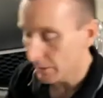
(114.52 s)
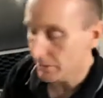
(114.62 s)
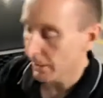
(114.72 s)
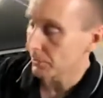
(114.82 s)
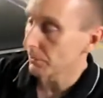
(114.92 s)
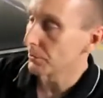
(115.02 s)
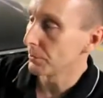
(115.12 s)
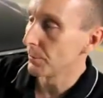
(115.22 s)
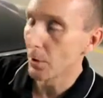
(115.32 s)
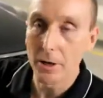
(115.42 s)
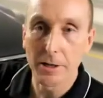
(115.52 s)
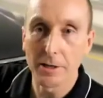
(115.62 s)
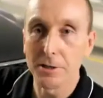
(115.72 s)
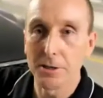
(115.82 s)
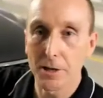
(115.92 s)
like is actually to buy
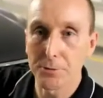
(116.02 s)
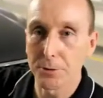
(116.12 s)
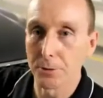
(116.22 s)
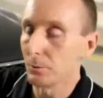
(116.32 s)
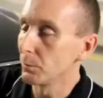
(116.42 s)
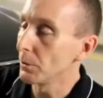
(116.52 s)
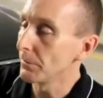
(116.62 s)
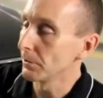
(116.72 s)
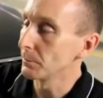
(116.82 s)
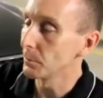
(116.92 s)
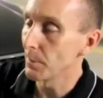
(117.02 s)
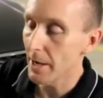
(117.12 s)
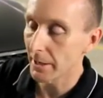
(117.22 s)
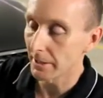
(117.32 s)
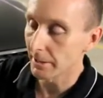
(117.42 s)
an industrial refillable
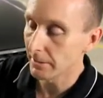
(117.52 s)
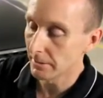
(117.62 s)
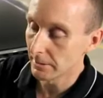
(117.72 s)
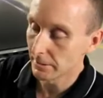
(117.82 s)
marker